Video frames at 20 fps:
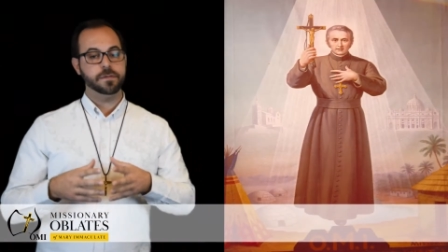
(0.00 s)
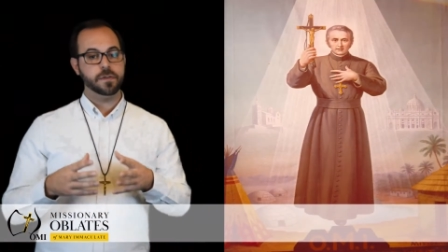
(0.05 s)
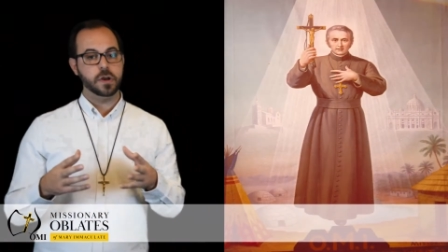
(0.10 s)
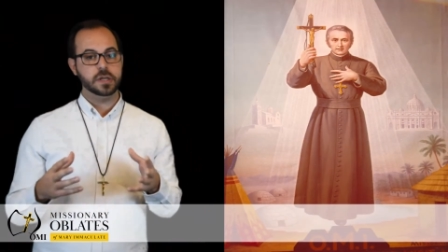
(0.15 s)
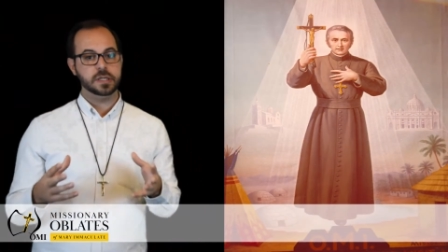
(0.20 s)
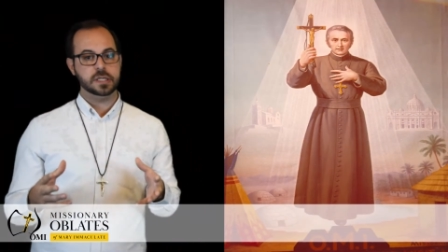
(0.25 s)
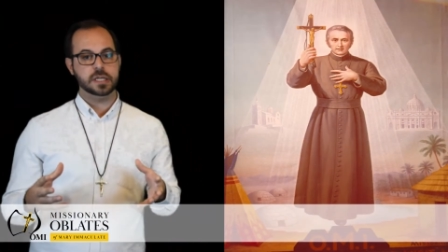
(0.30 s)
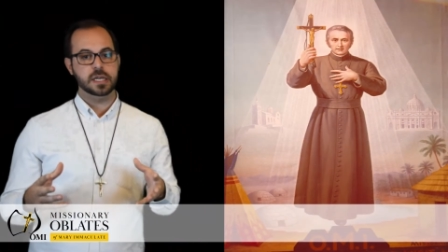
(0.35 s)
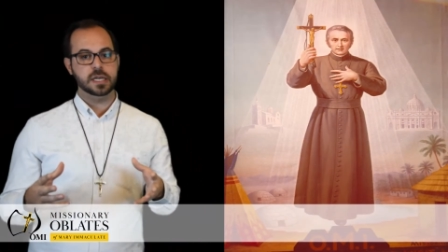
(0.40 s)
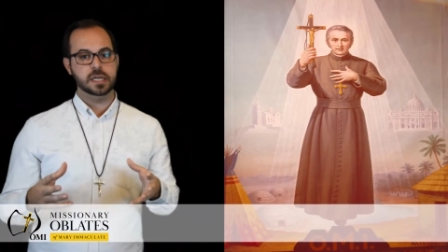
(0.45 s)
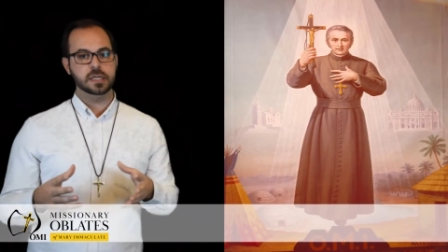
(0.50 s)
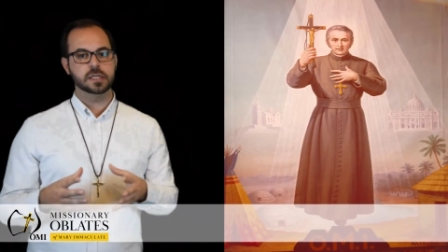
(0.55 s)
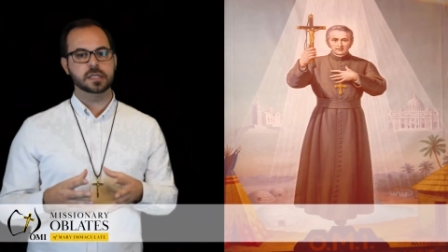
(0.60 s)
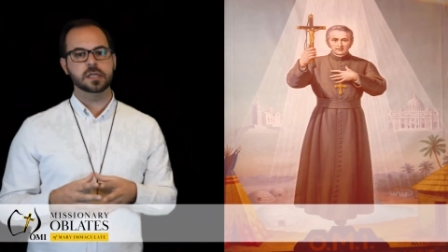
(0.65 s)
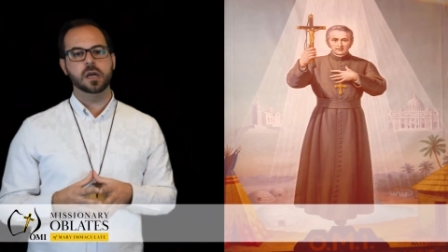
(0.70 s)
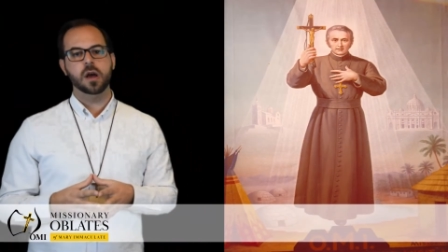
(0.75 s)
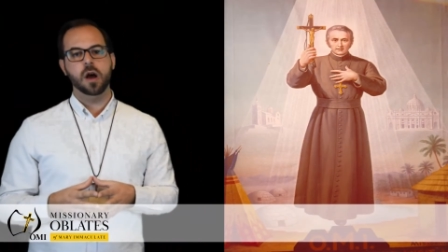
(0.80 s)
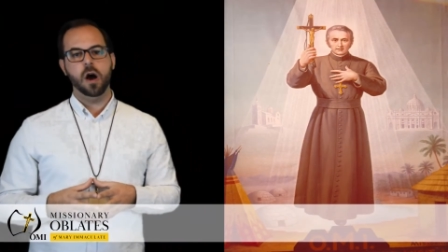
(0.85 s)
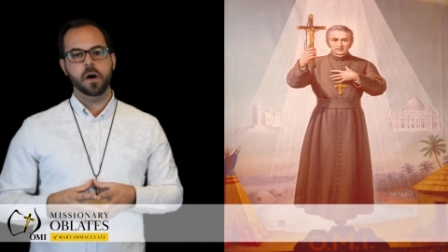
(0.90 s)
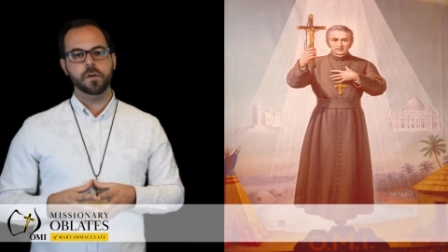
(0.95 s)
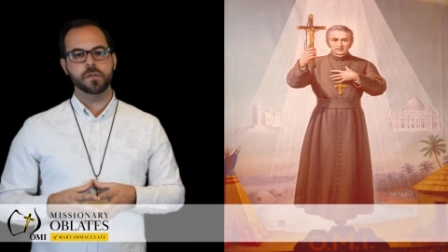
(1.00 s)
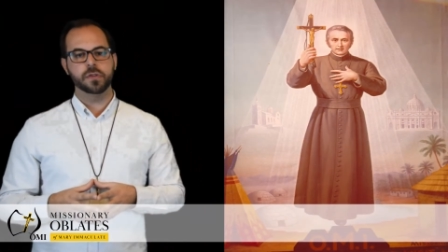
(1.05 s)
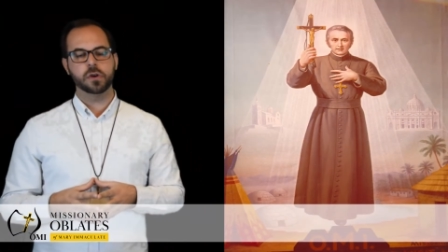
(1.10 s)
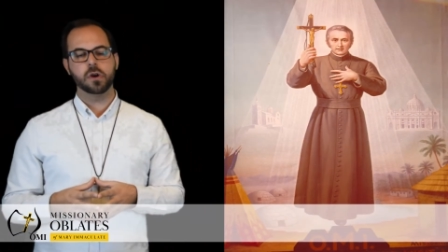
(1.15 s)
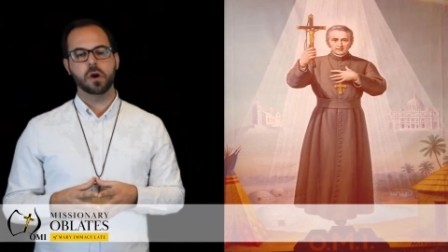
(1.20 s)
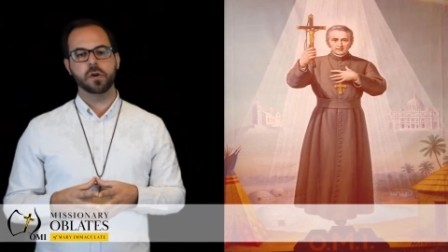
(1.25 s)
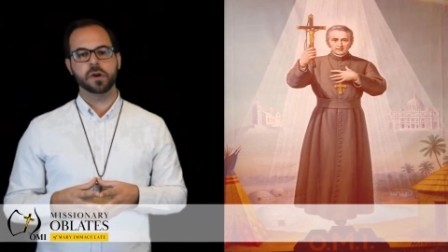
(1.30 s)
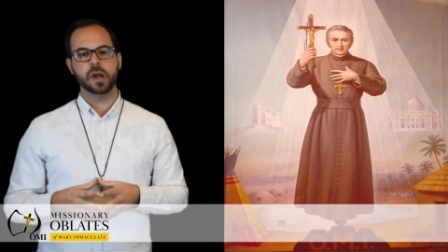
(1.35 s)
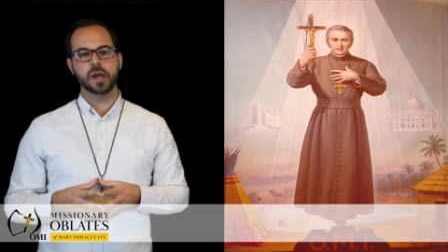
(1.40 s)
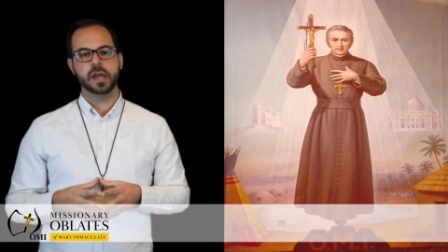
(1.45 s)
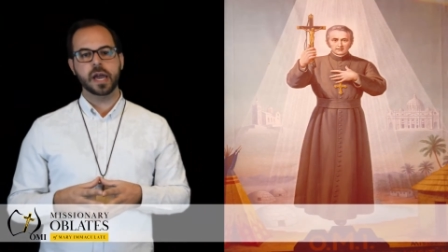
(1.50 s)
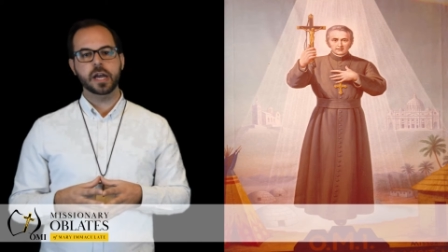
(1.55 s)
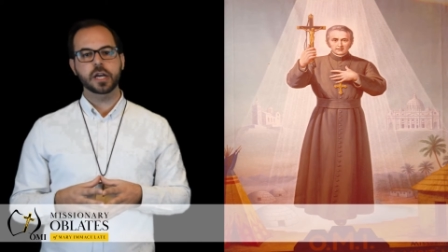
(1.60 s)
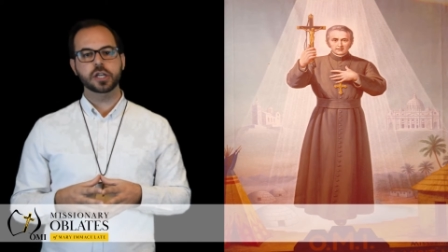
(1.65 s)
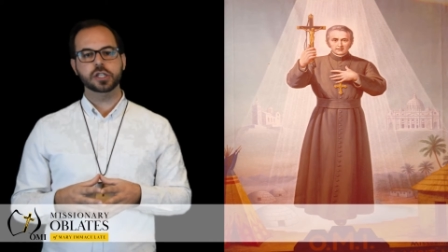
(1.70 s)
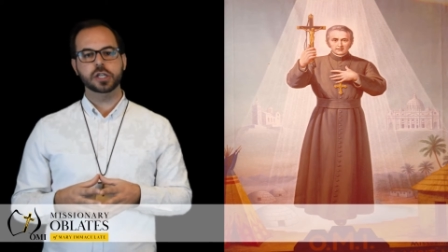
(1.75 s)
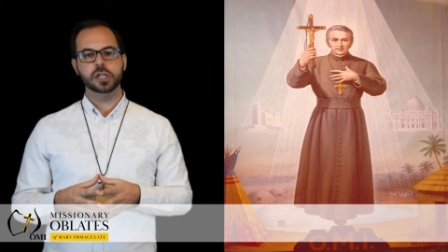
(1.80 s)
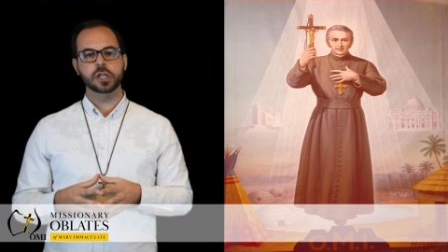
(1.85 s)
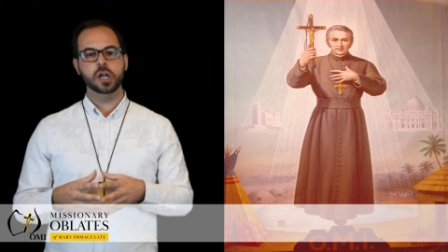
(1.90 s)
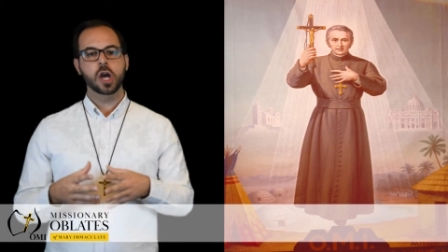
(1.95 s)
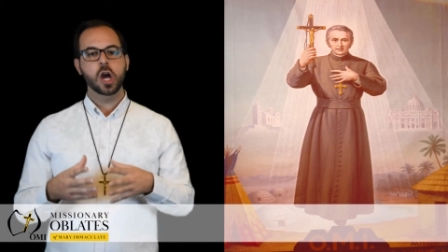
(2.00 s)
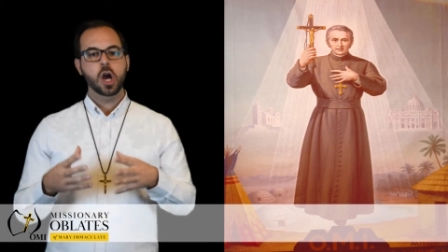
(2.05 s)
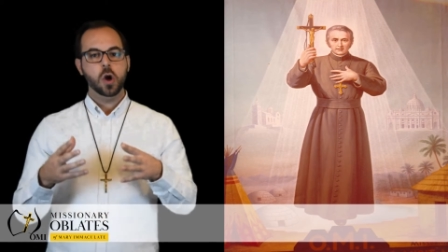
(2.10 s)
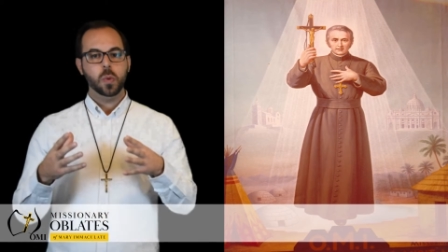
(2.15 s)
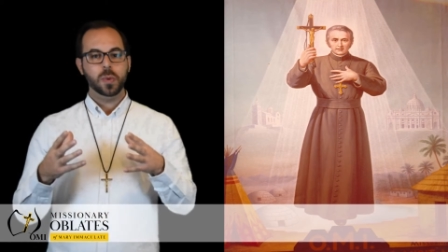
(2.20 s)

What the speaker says: first years of the congregation